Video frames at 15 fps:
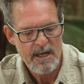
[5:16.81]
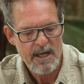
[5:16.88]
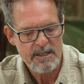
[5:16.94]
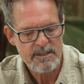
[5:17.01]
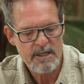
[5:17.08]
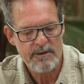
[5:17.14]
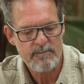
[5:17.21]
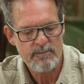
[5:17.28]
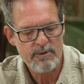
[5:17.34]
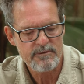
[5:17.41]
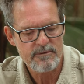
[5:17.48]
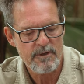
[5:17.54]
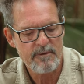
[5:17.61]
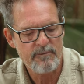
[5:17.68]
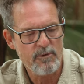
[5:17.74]
And so it
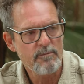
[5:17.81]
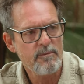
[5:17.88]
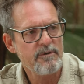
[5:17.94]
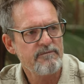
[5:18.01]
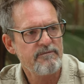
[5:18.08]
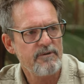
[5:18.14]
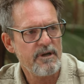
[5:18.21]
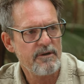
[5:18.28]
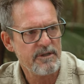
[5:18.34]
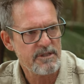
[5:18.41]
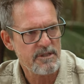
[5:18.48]
will move very